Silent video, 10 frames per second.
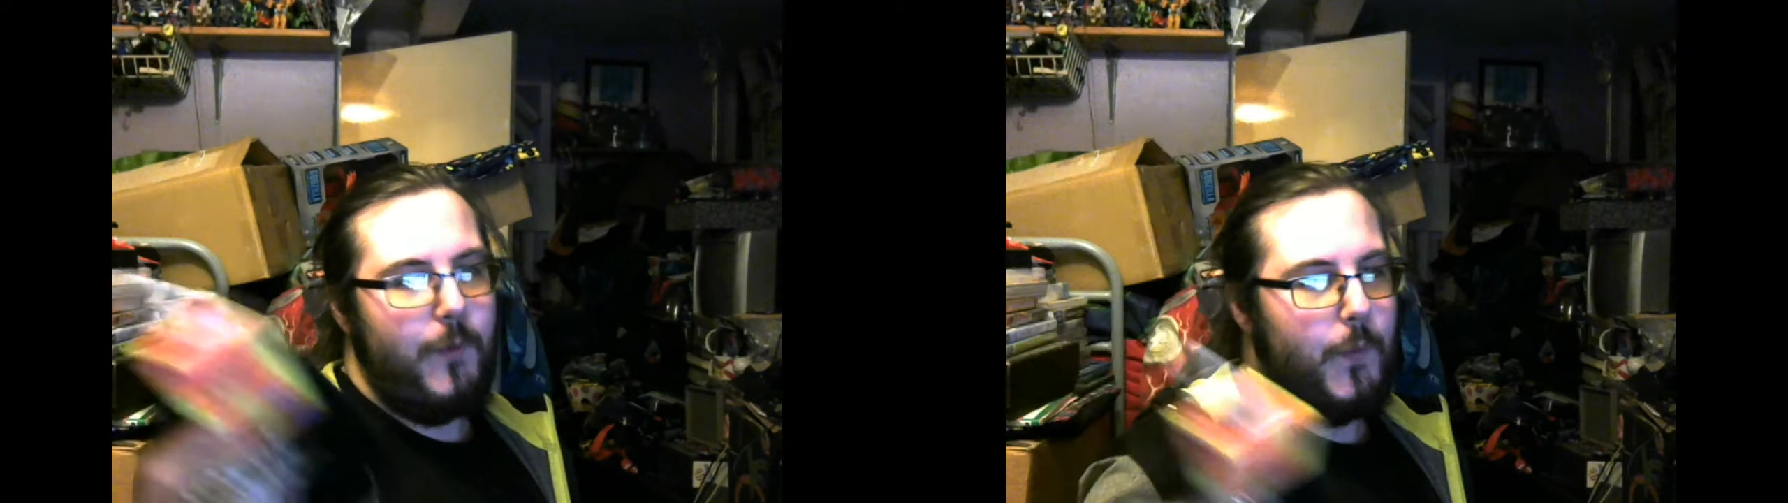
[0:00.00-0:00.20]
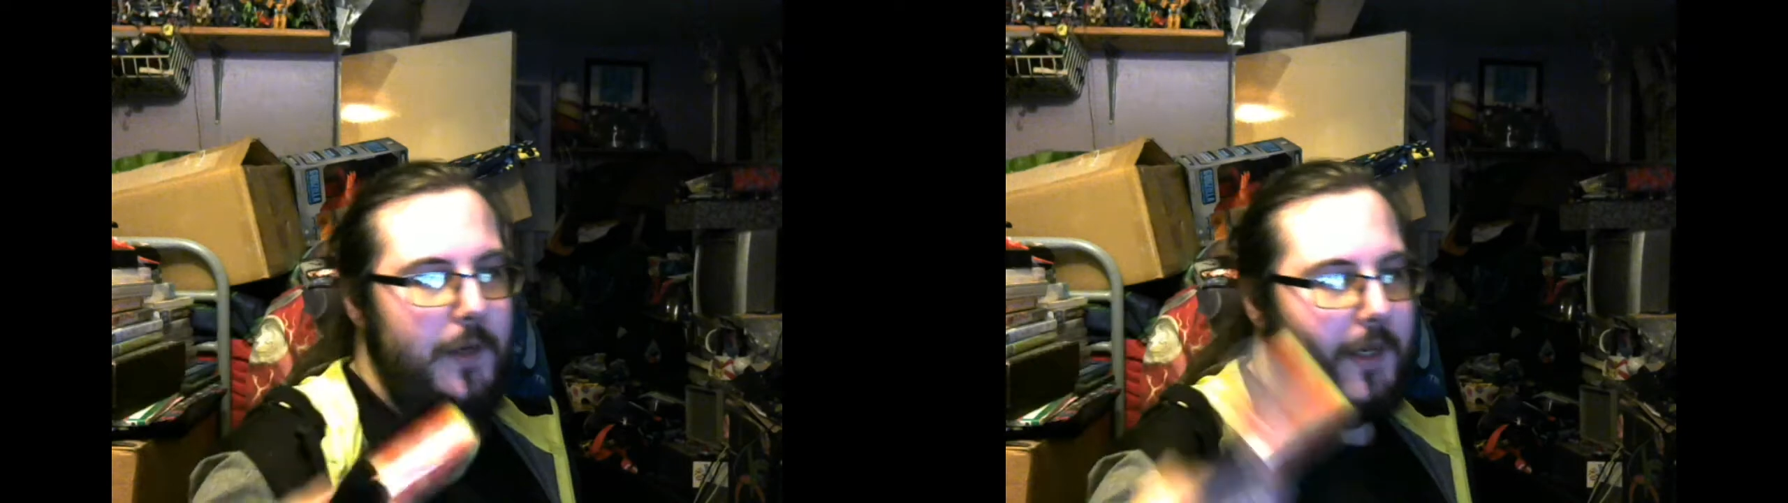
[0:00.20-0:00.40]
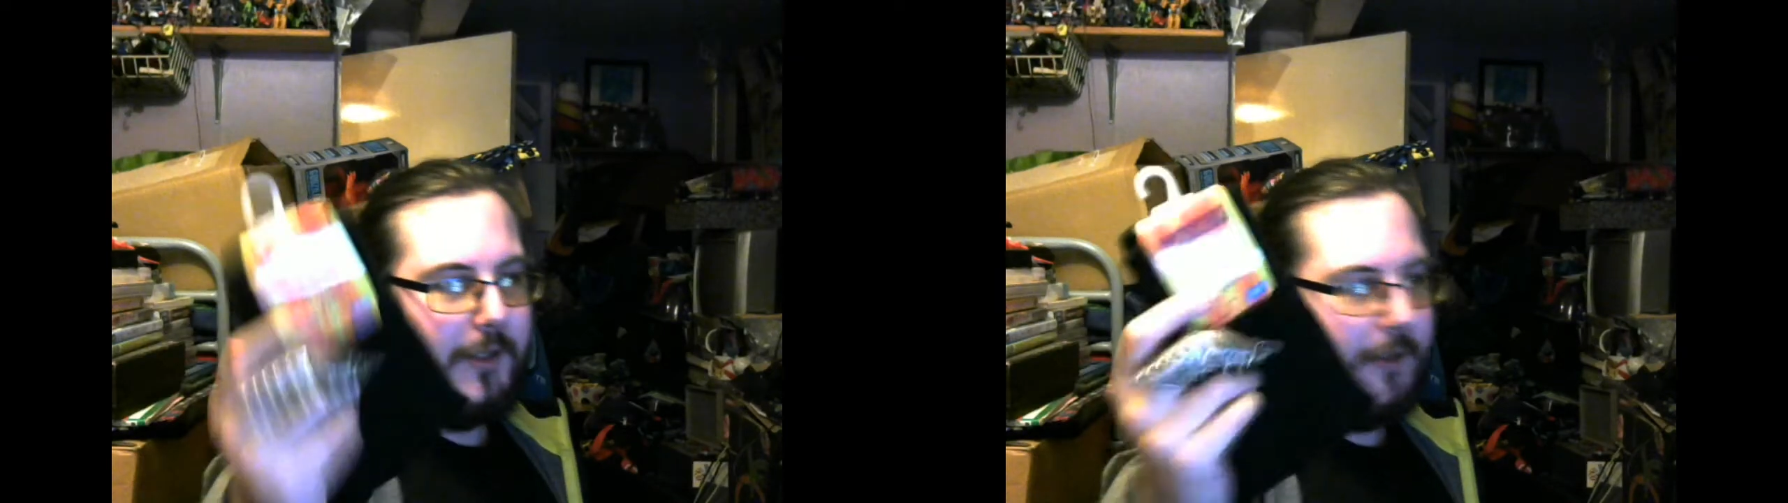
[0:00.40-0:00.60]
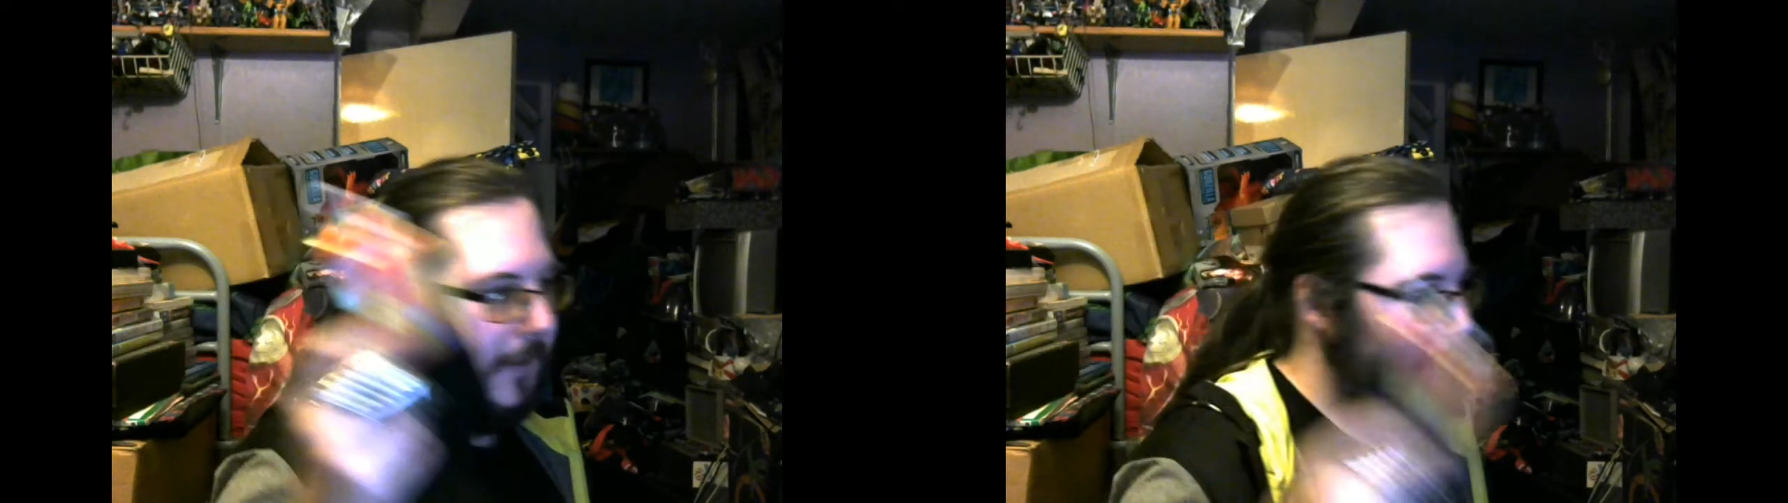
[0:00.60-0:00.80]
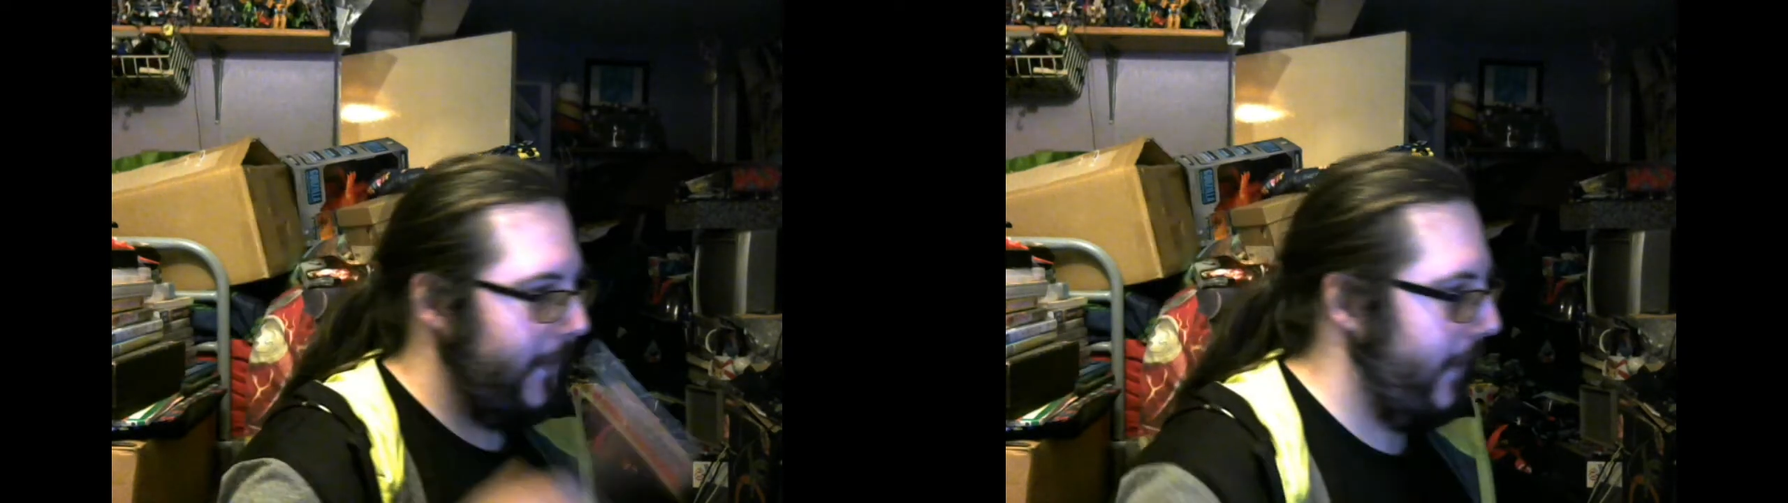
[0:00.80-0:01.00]
Why not
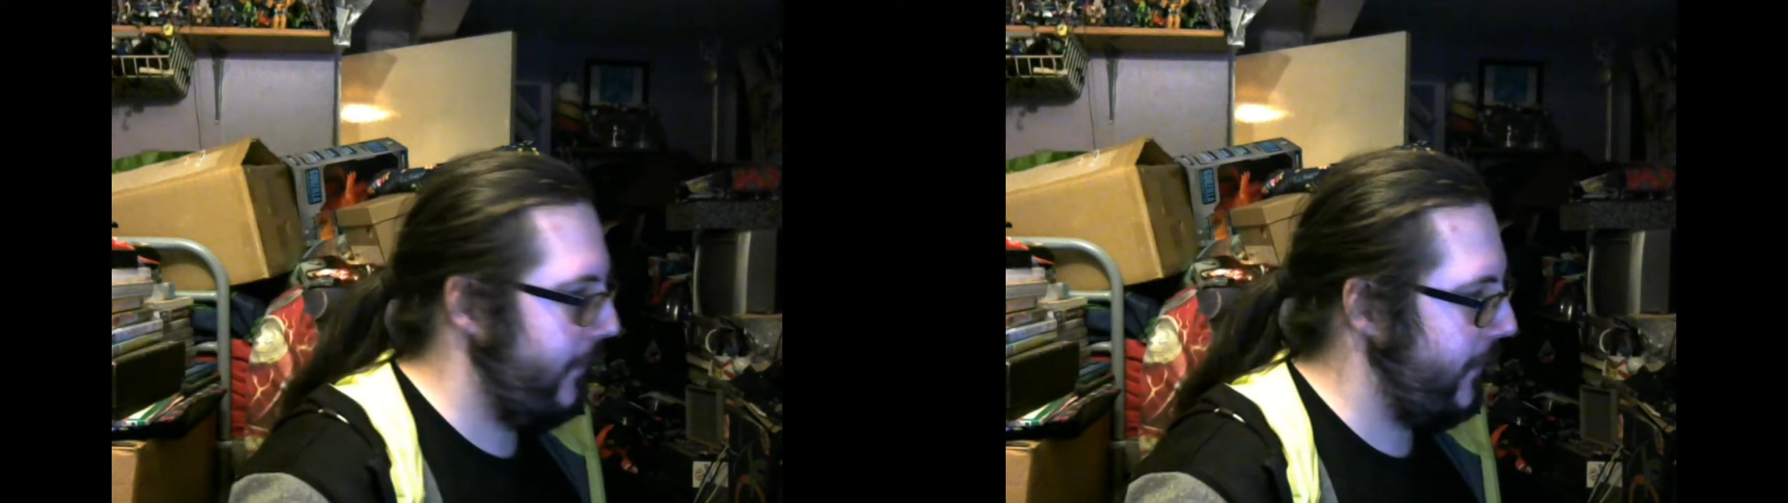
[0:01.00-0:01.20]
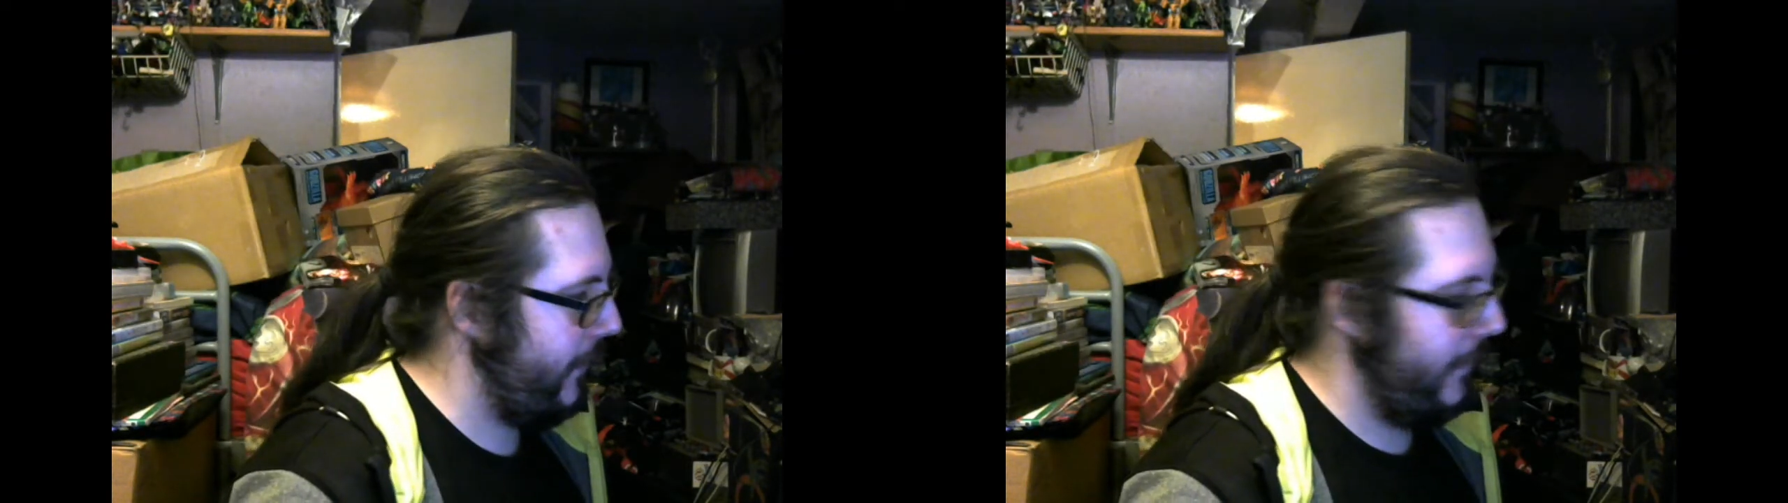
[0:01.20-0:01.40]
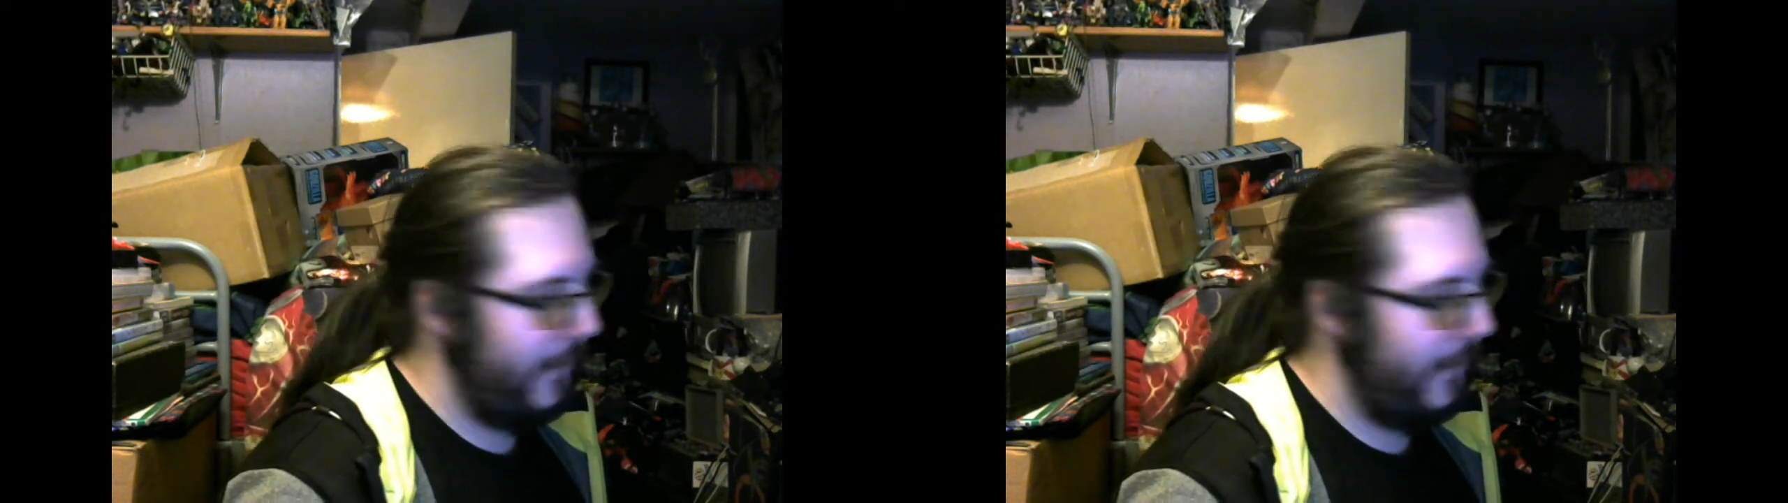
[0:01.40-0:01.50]
have gloves?